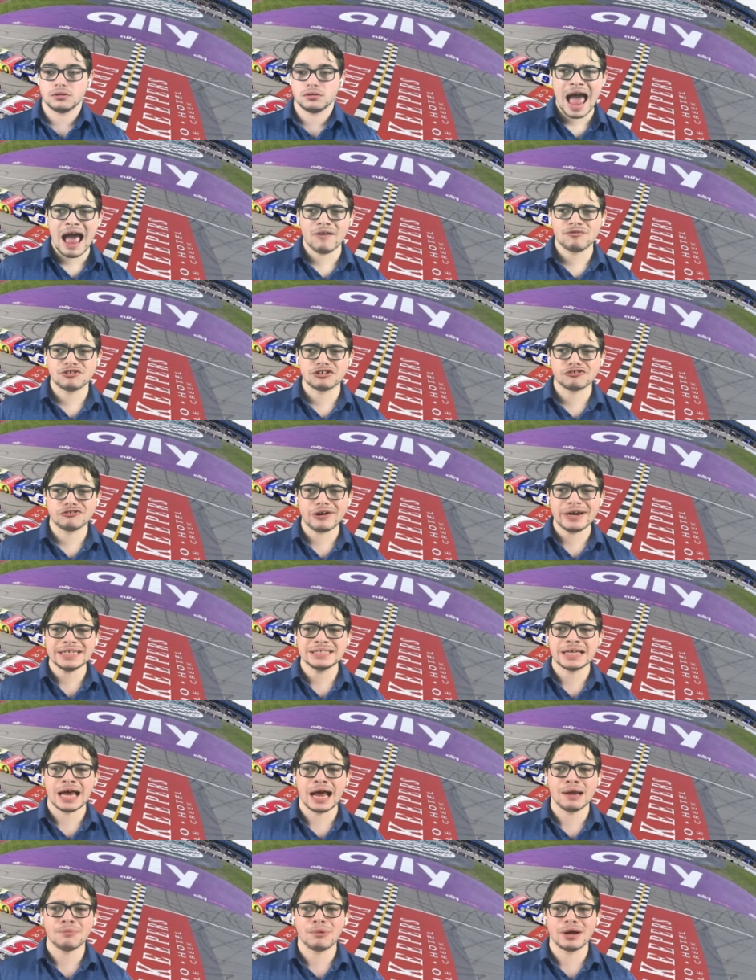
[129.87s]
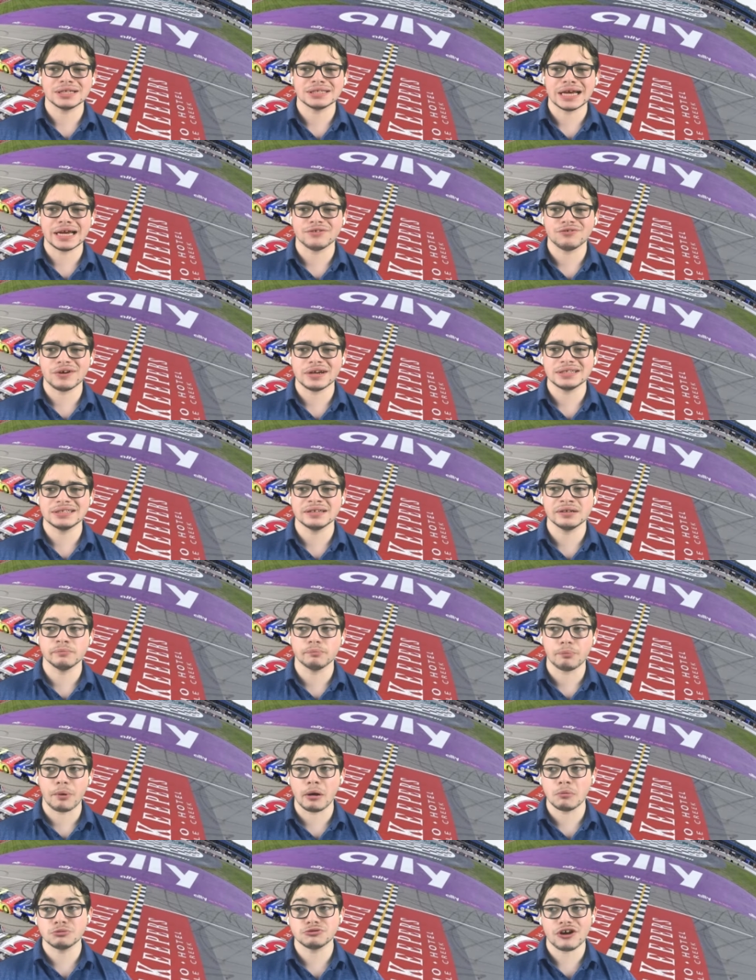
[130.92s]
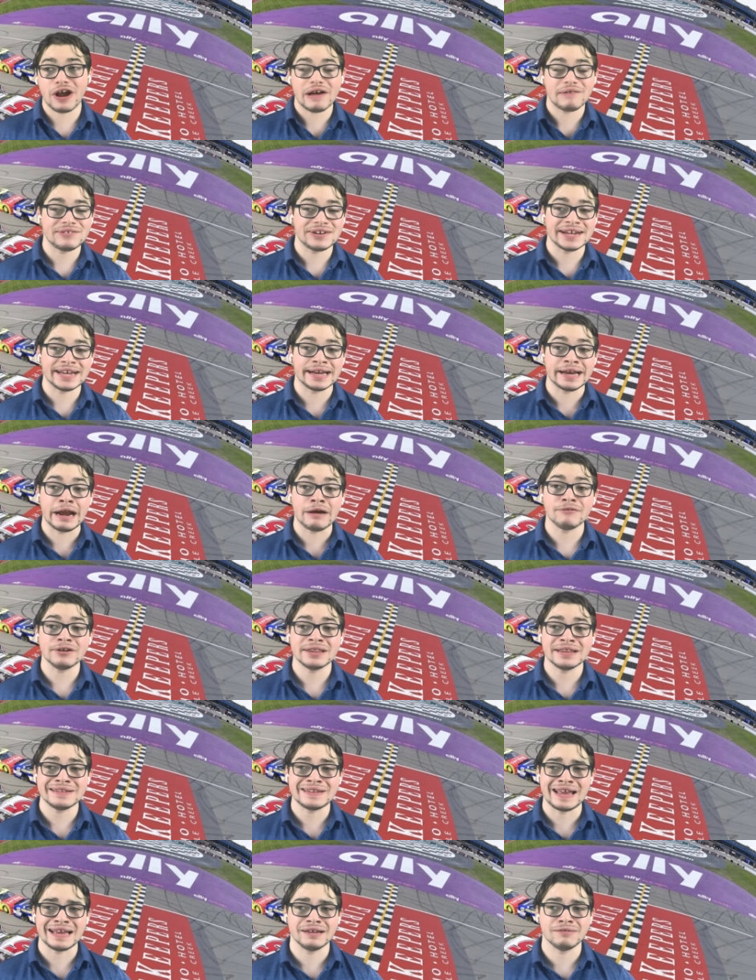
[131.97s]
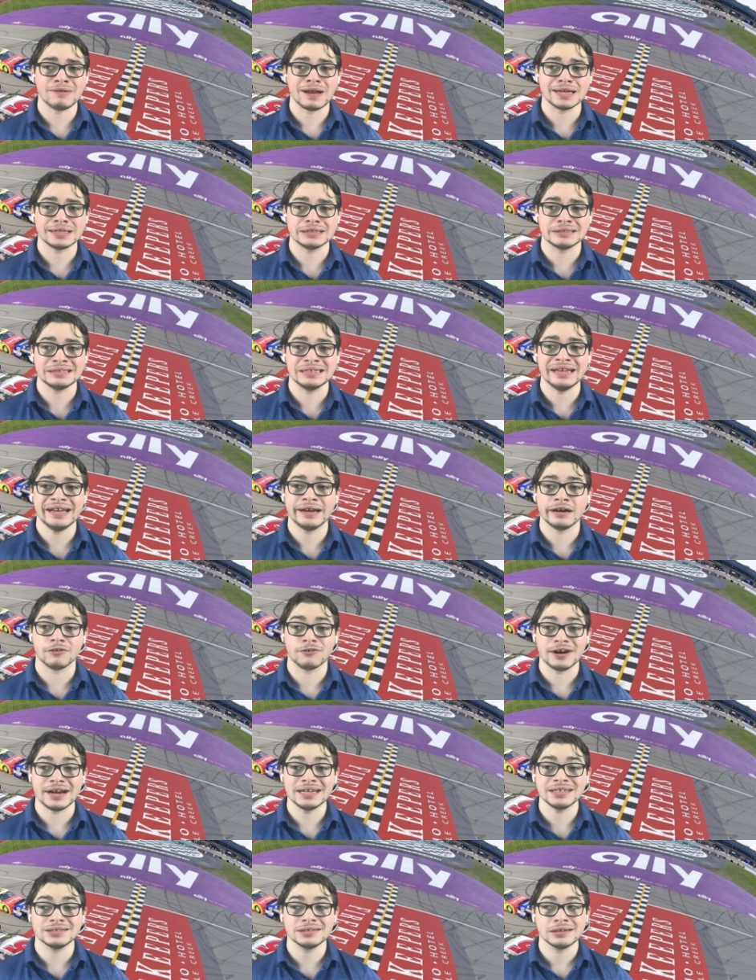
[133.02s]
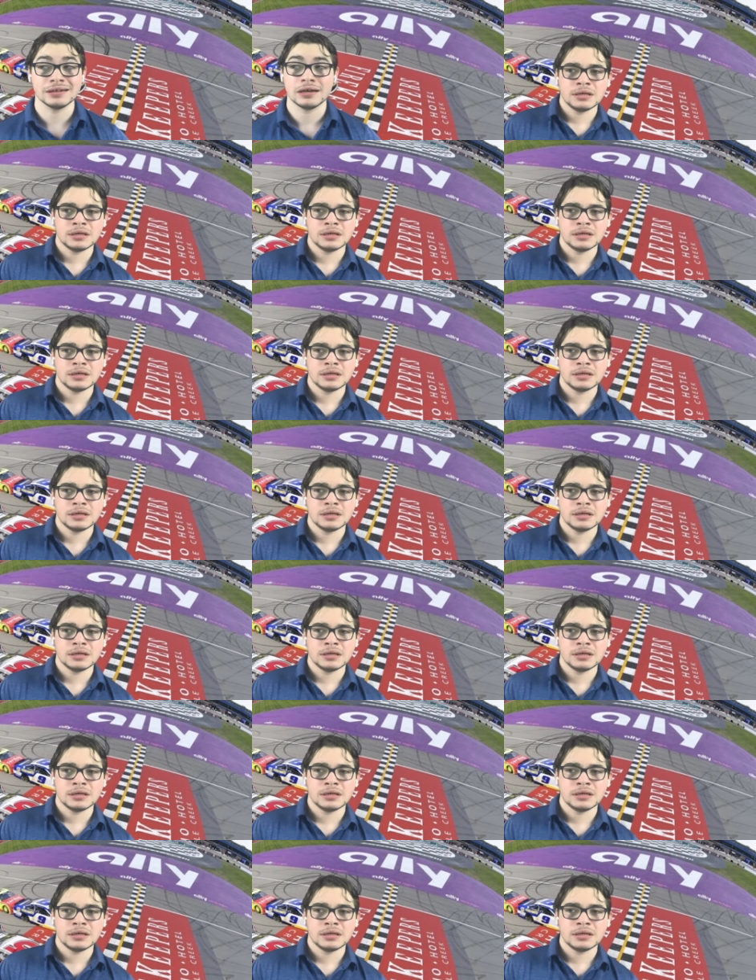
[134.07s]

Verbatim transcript: After great side-by-side -side racing, bump drafting, and everything that you like to see in a race,